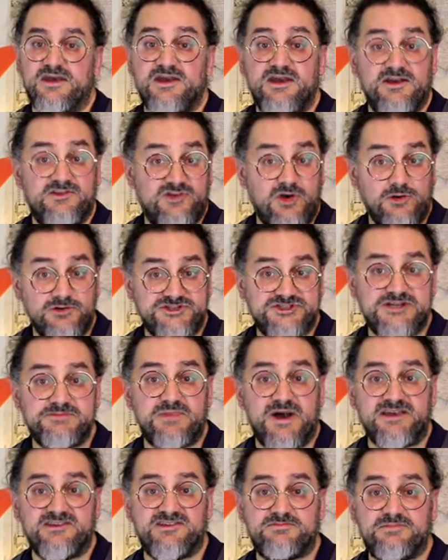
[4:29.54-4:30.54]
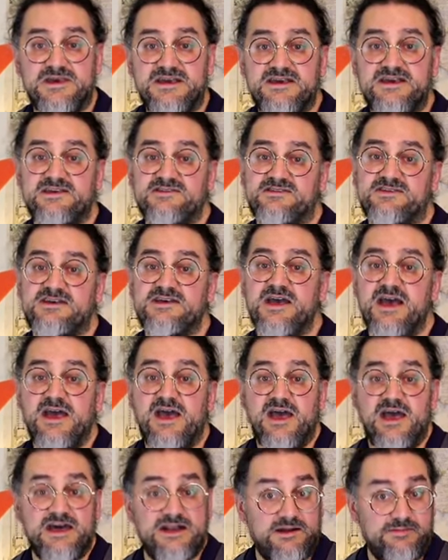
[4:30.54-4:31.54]
It's hosted by Speakeasy,
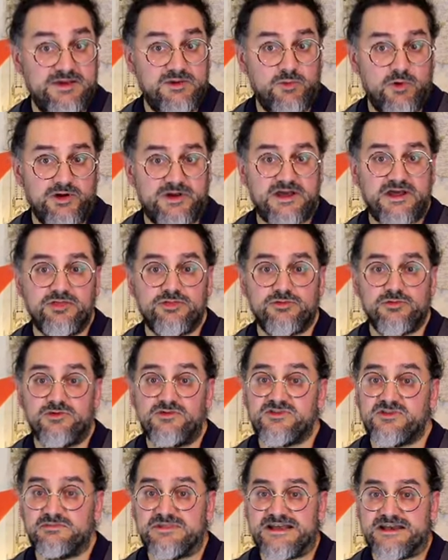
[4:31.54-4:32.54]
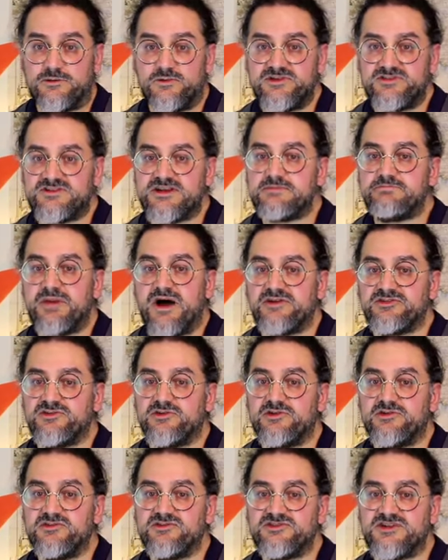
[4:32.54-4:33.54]
and I'll be working through some linguistic
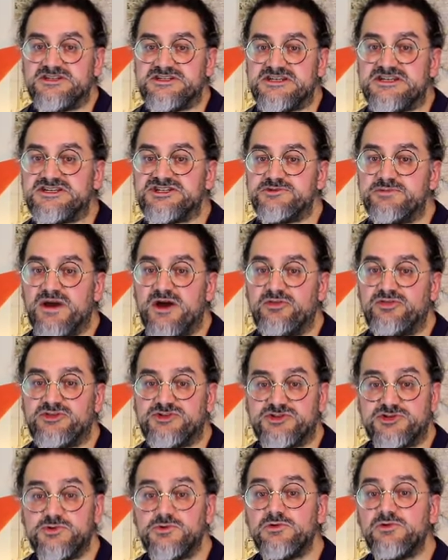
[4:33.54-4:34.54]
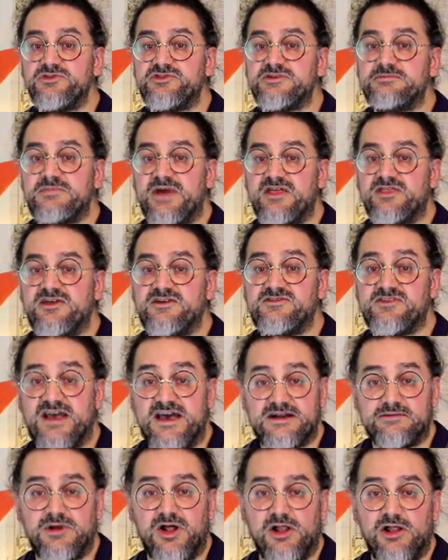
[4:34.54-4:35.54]
puzzles to teach about the tools and methods
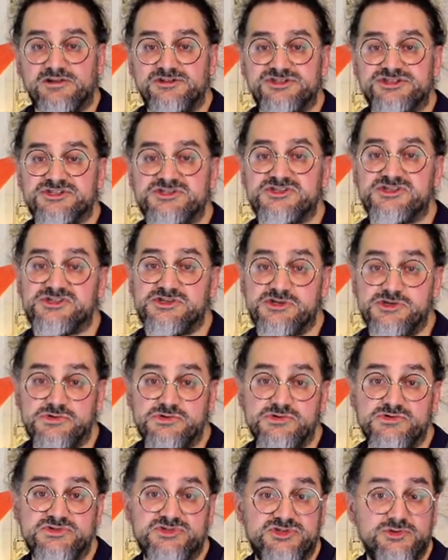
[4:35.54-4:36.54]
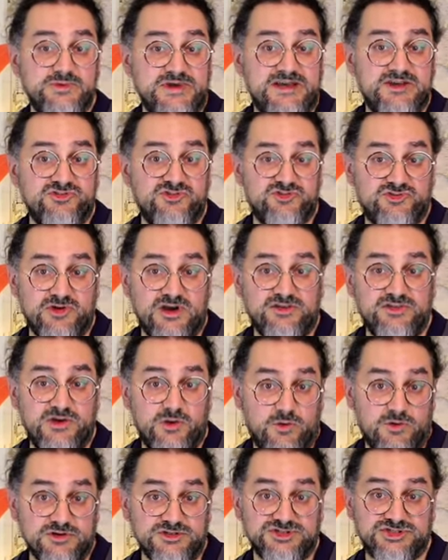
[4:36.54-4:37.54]
etymologists use to reconstruct the
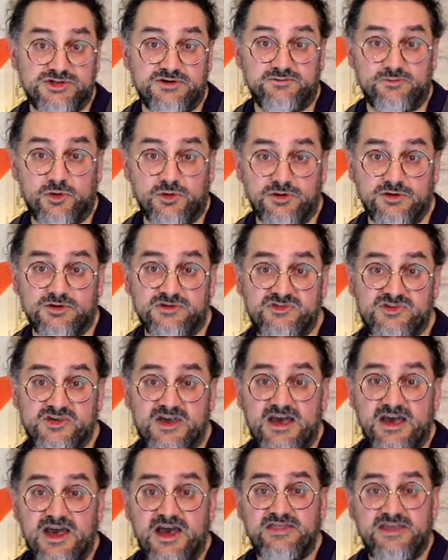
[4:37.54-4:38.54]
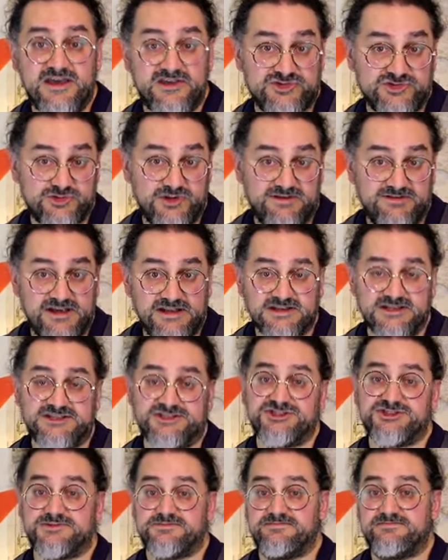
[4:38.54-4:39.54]
origin of words and the history of
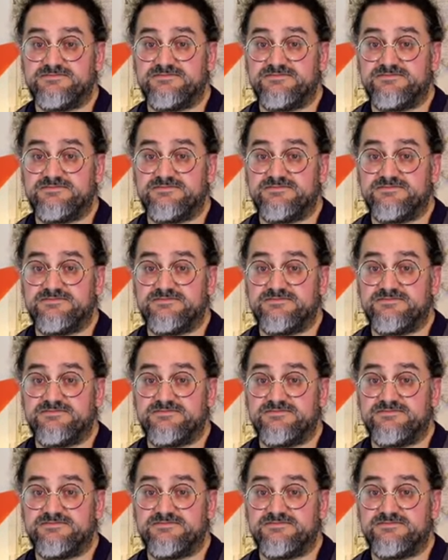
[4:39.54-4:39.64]
English.